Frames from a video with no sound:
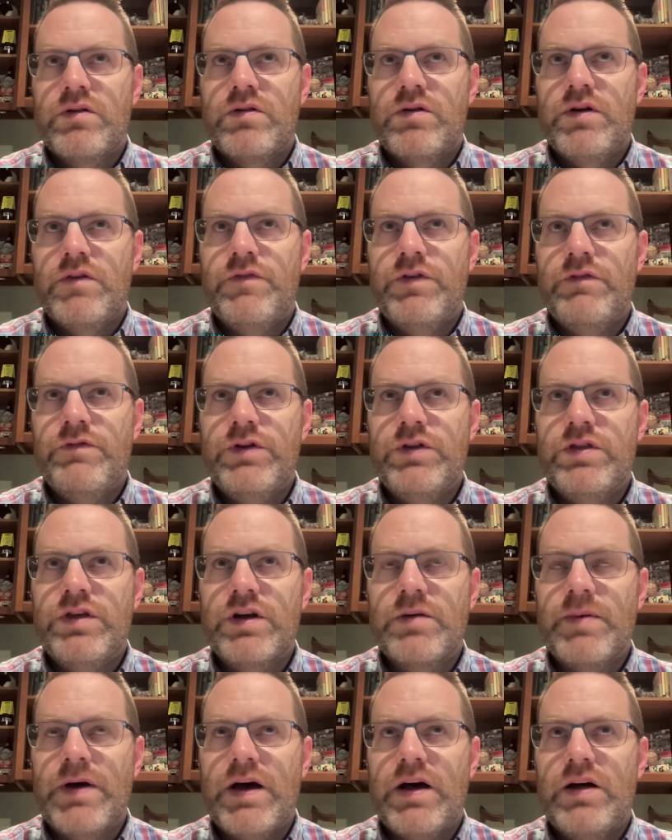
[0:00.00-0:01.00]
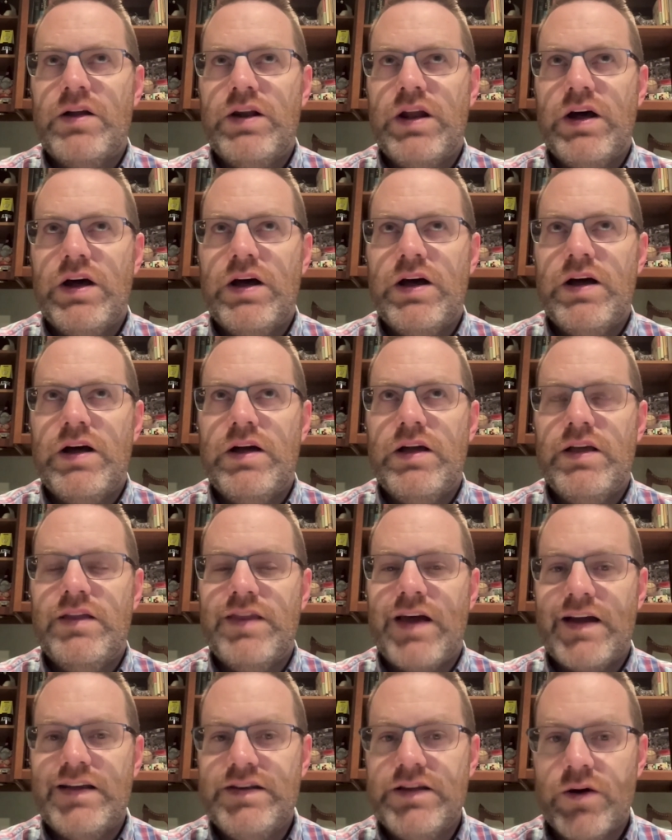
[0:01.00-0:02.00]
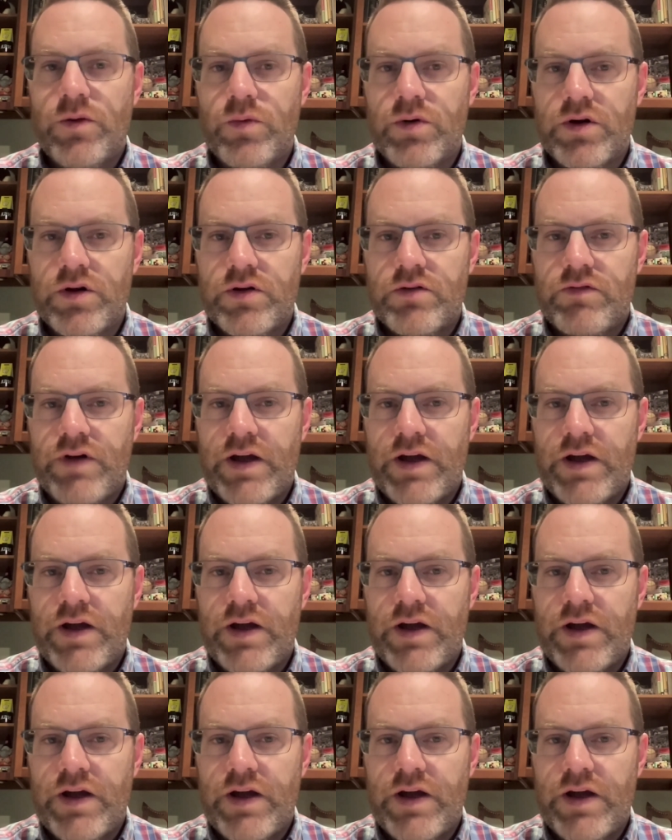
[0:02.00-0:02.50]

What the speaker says: if you think about in the ideal world,